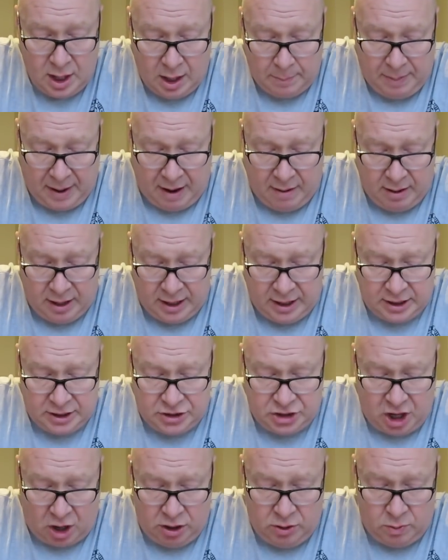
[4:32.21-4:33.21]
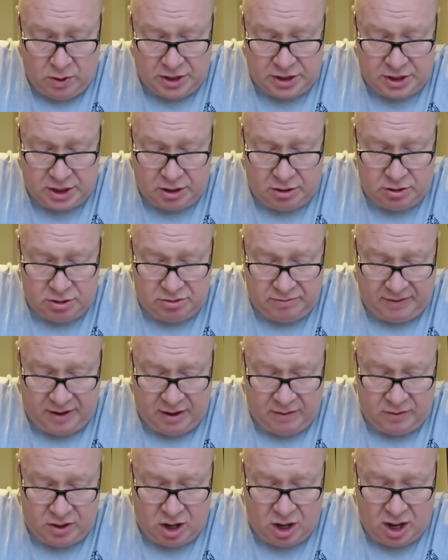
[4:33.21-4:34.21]
Apparently, Jodie Whittaker has
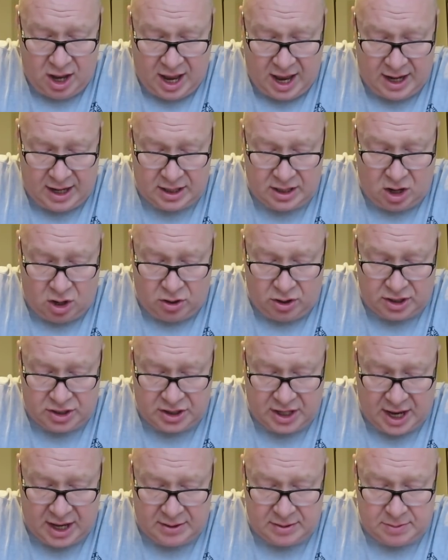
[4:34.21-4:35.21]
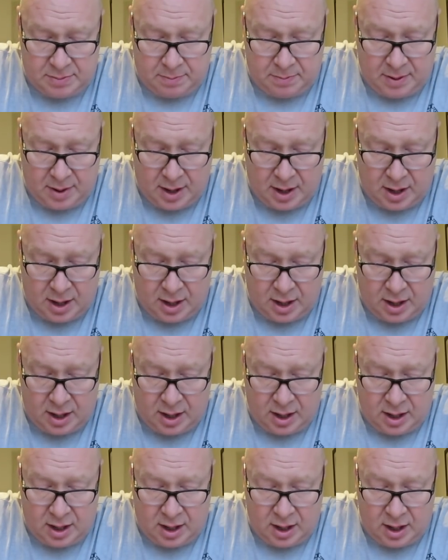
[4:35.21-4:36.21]
revealed her head on a set.
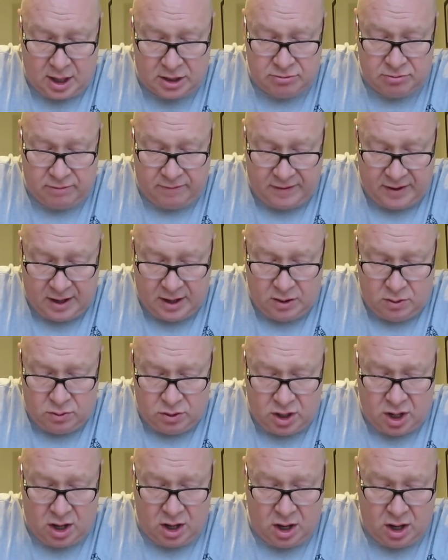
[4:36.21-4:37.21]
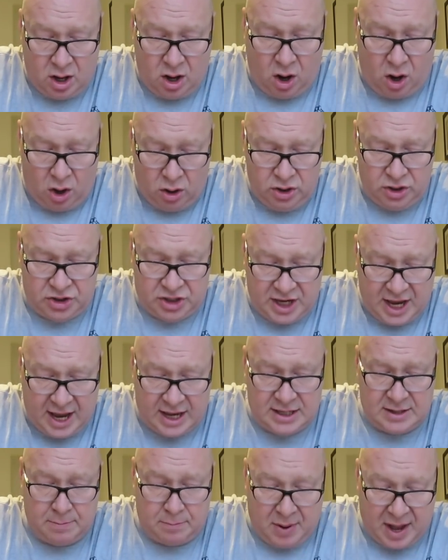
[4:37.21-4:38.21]
Has revealed her
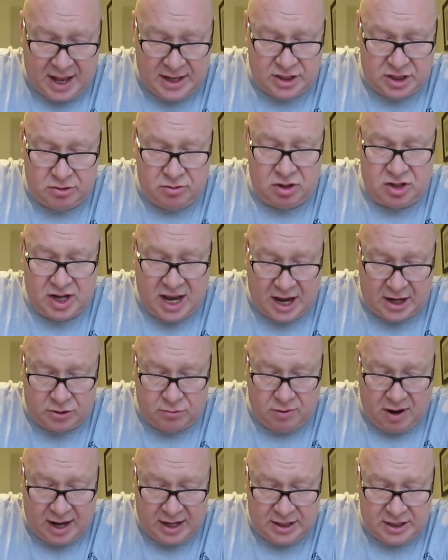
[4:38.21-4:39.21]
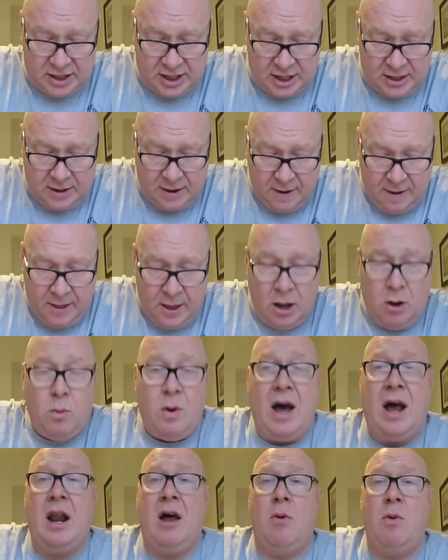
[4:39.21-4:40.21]
on-set banter is X-rated.
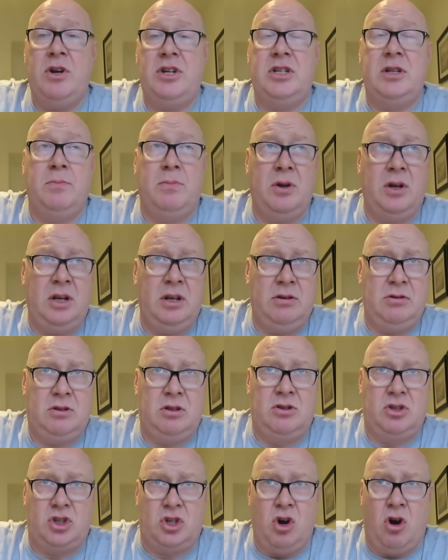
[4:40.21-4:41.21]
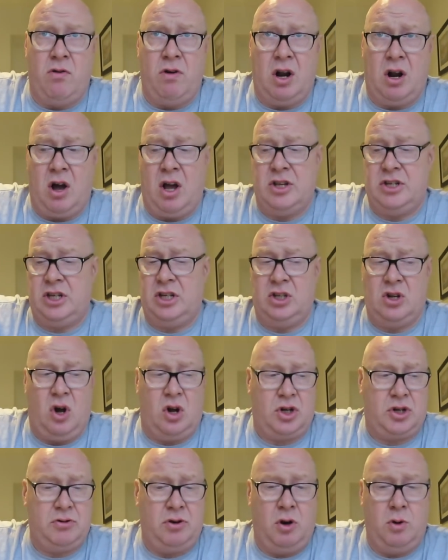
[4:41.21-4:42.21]
Well, I wish the bloody storylines in
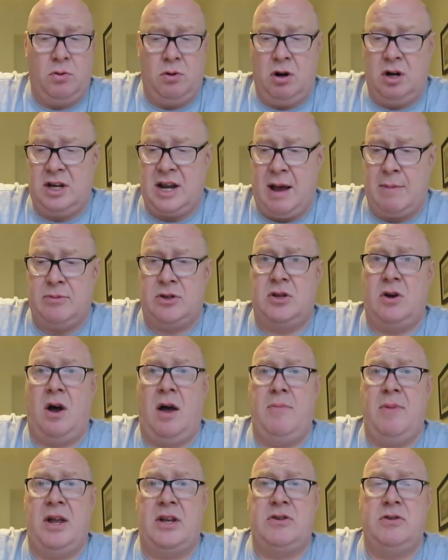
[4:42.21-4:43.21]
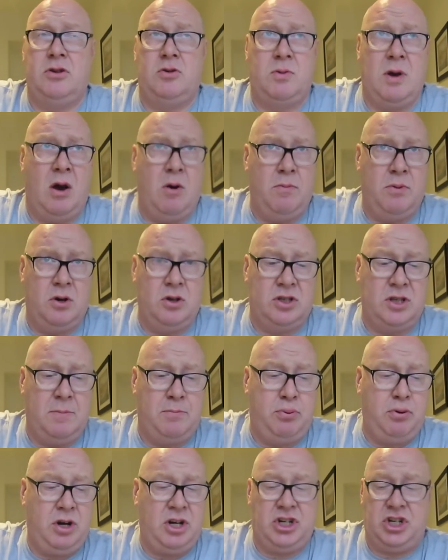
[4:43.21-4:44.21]
Doctor Who were a damn sight better as well, because
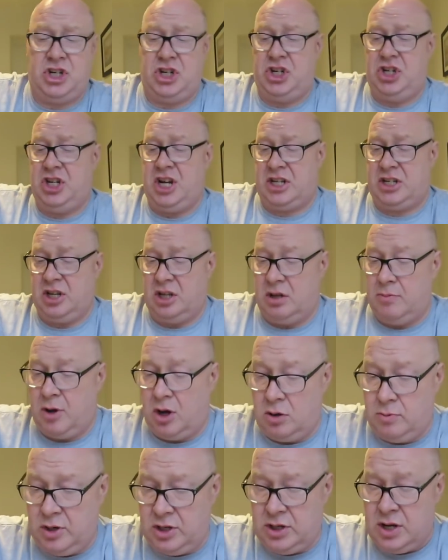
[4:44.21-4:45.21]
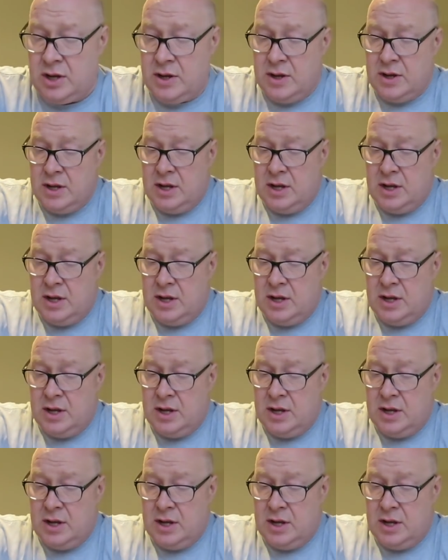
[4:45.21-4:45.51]
they're pretty shit at the moment.